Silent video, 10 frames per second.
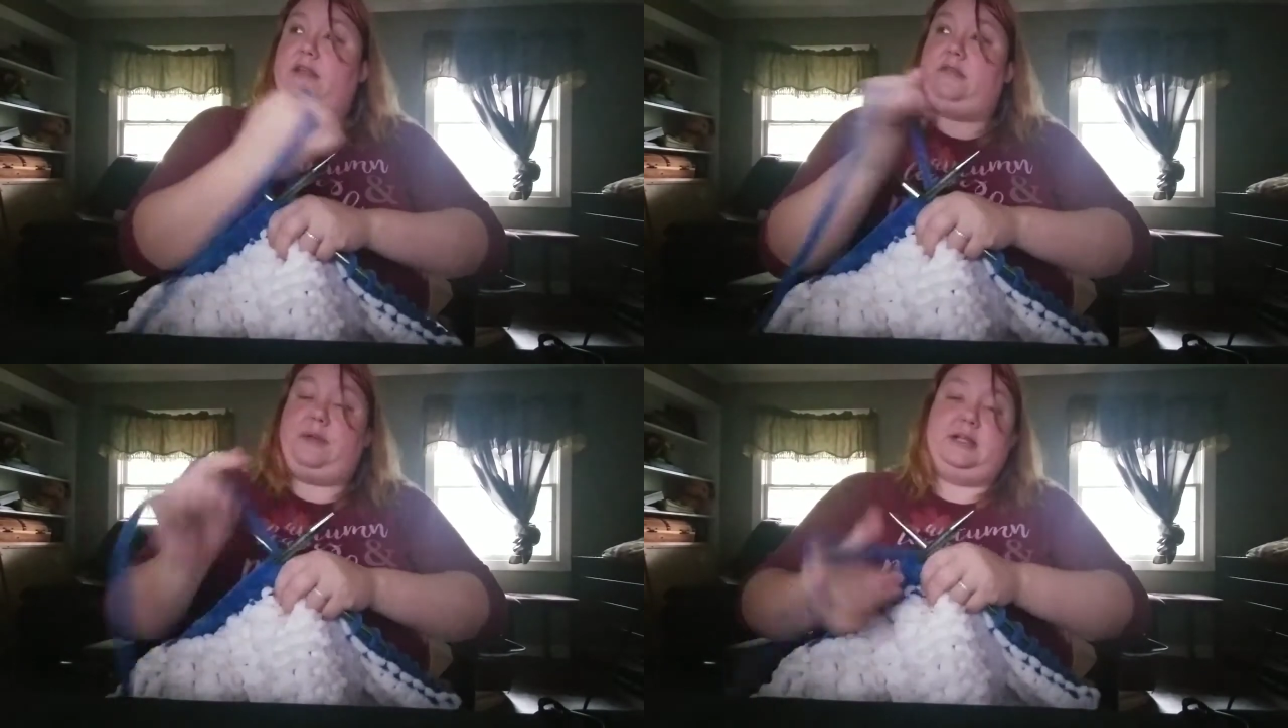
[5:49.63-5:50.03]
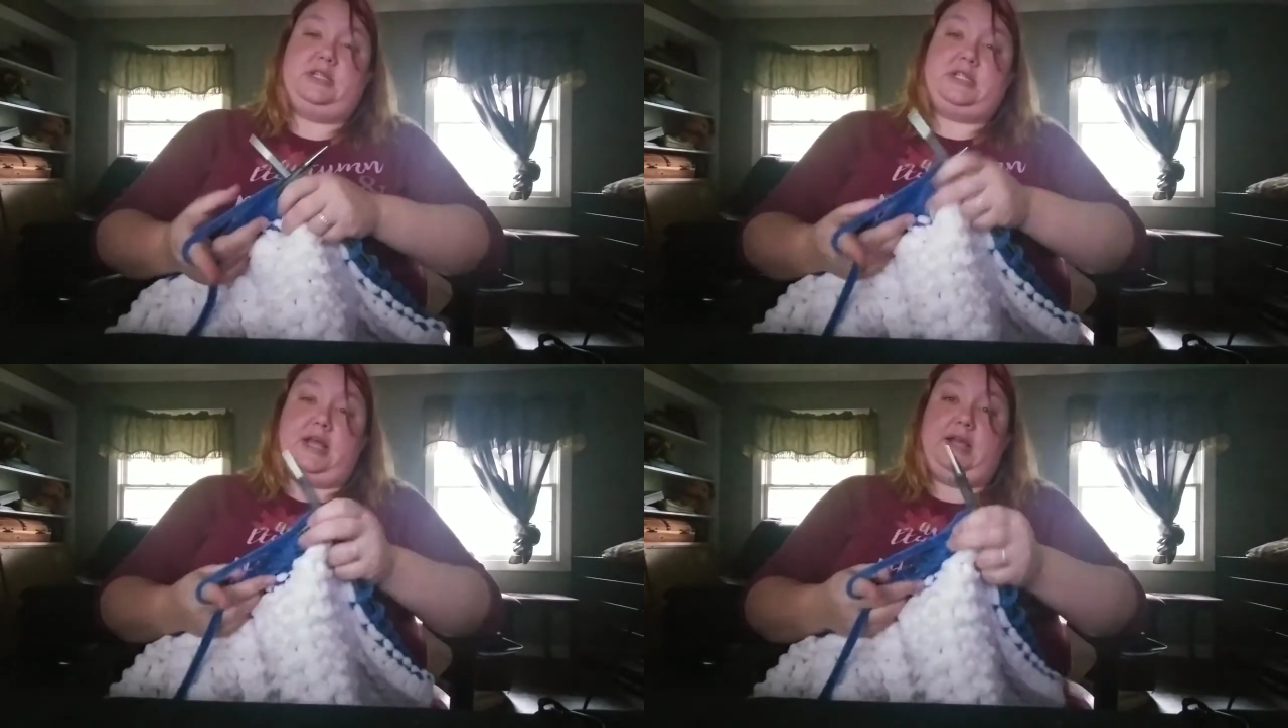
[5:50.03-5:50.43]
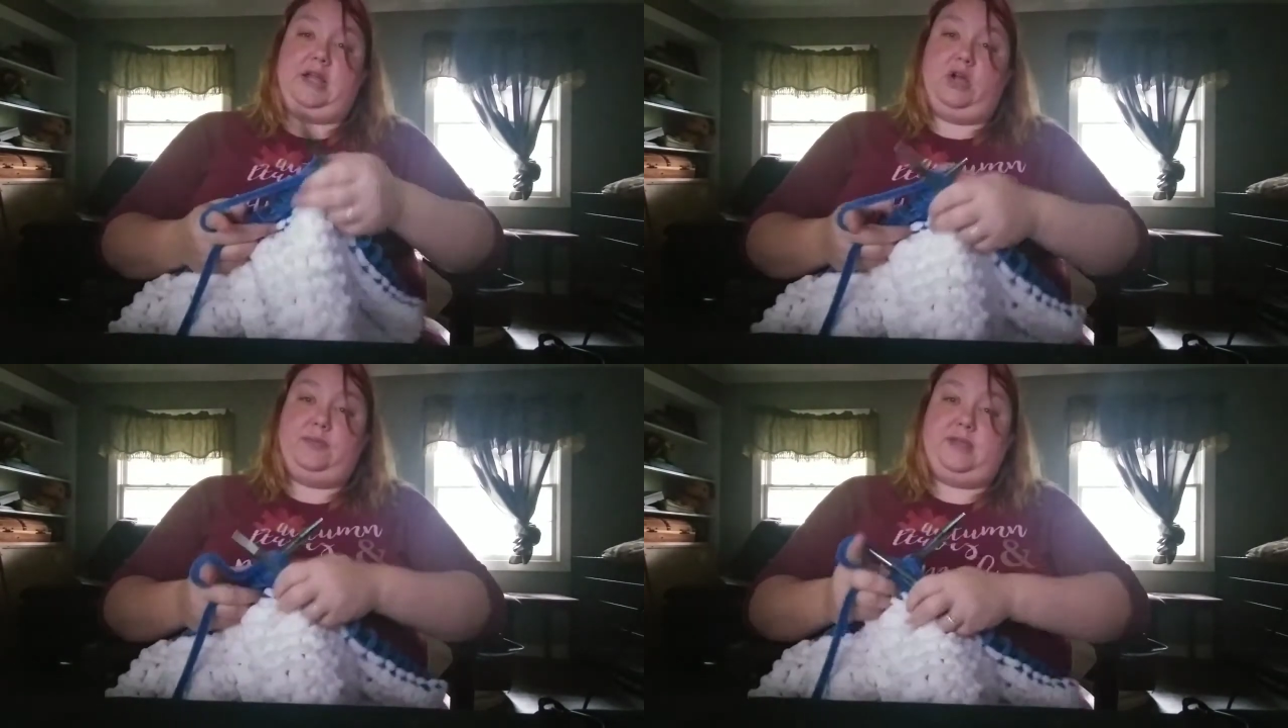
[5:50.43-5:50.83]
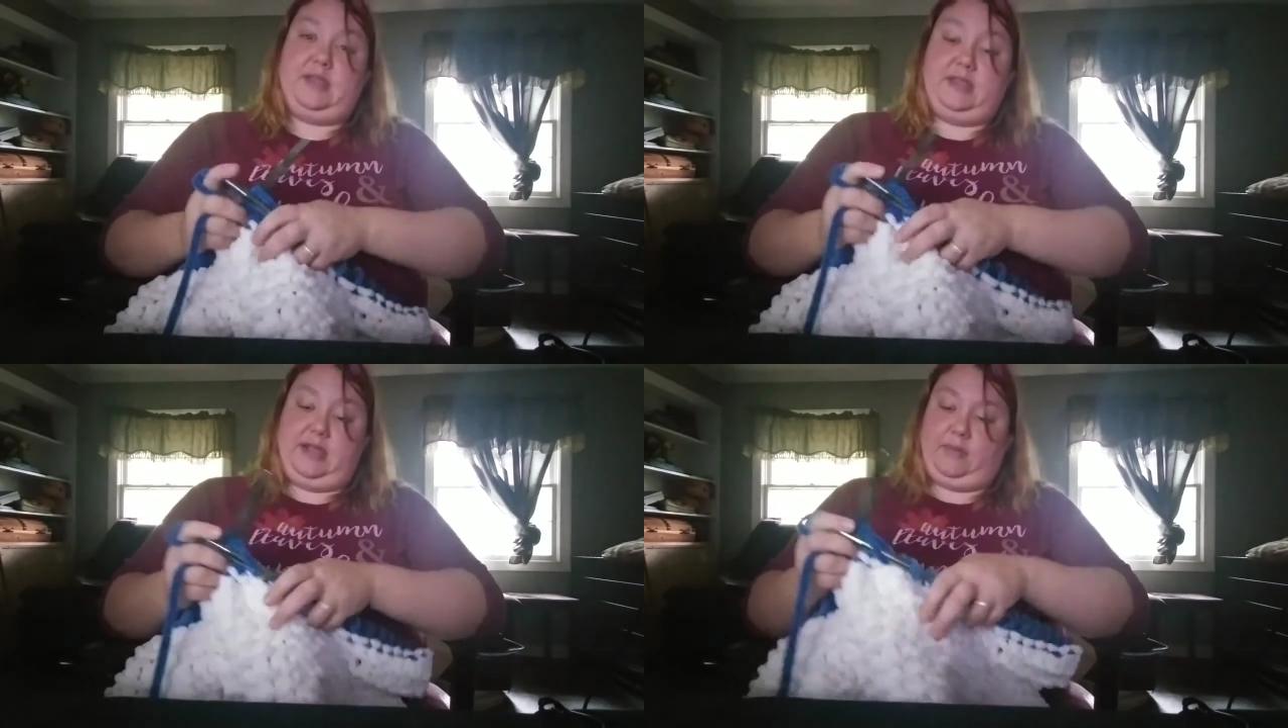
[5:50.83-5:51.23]
as much as I had hoped
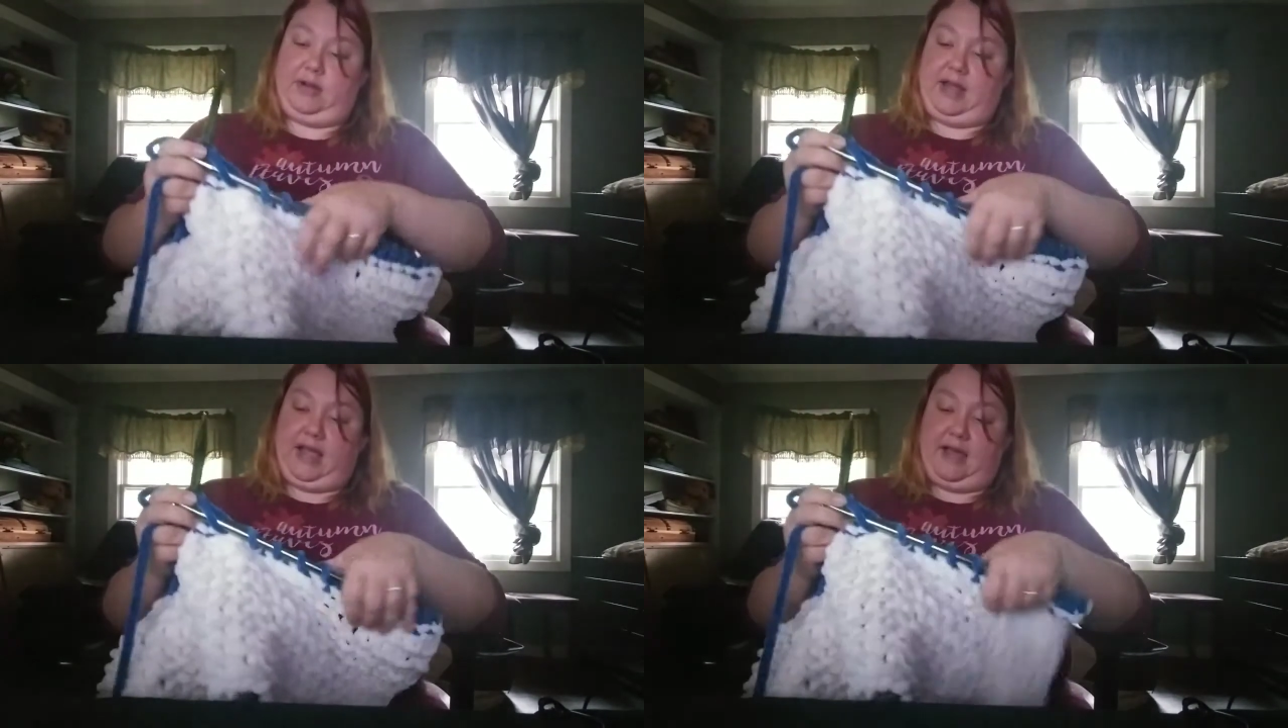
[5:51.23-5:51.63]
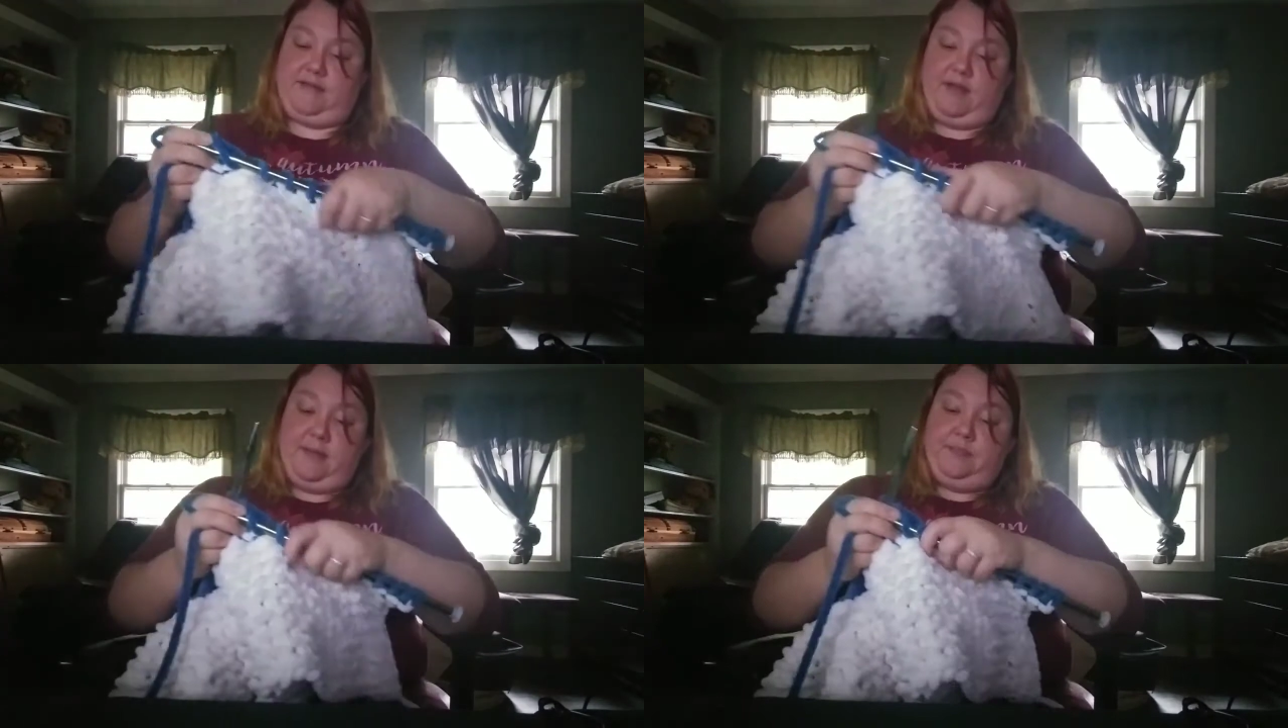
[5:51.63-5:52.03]
that they were going to have.